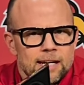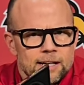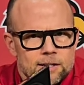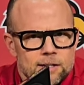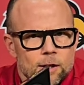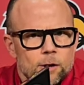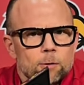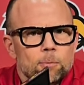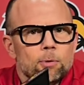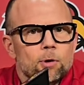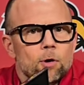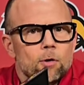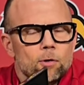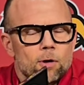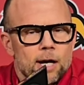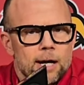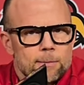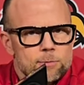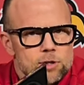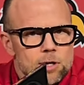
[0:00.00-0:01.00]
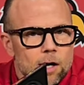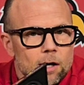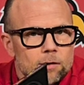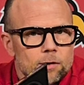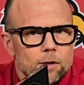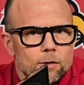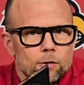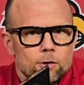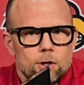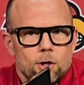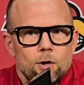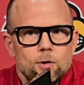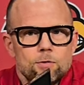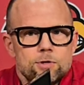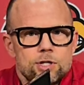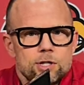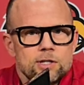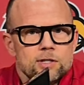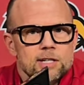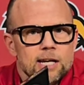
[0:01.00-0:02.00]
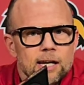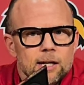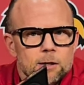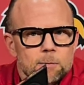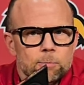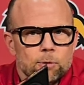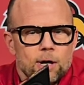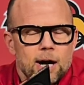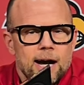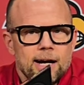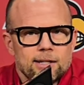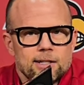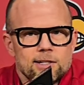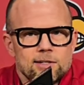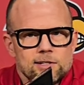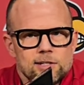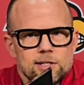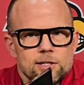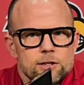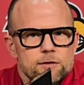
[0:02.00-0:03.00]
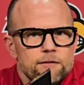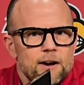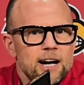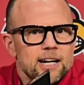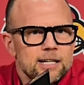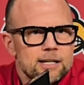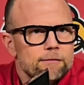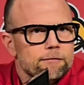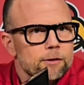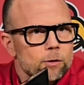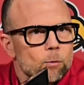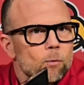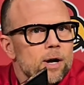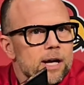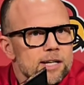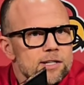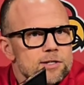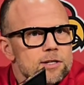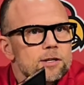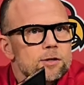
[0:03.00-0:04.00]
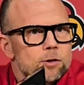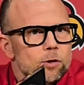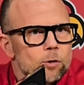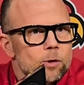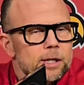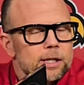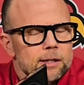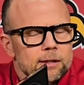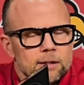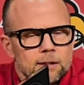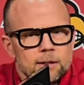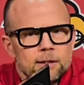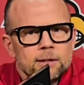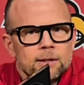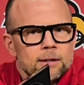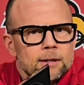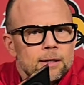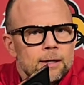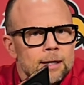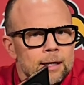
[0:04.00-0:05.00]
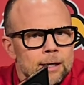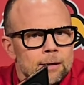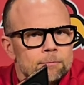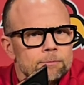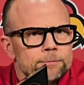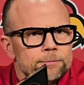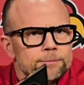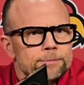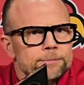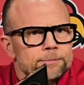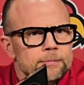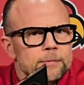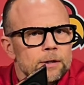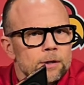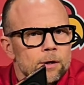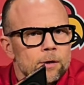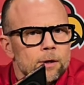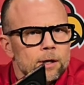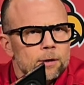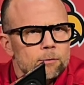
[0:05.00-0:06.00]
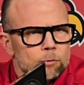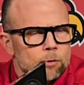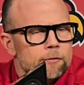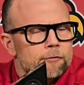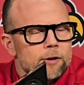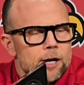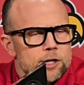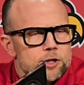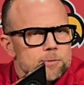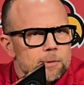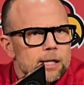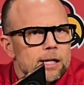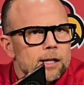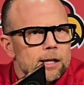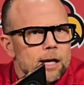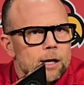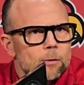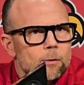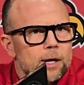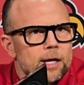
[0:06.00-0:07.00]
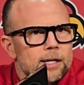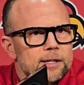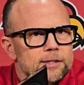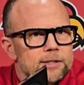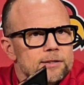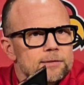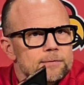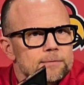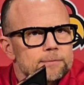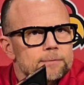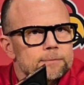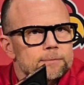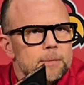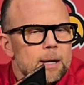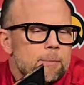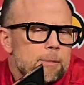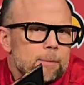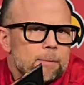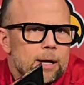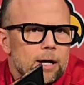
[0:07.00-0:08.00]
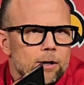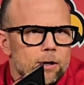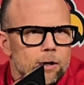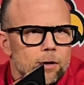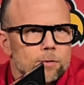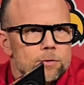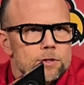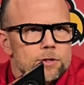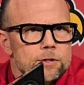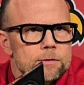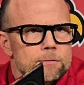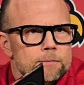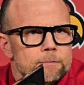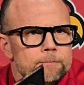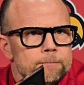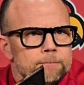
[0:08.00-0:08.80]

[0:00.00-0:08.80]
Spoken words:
get to other programs, talk to other coaches, get to practices, find different ways to do it, and it refreshed me in a lot of ways. Made me a better coach.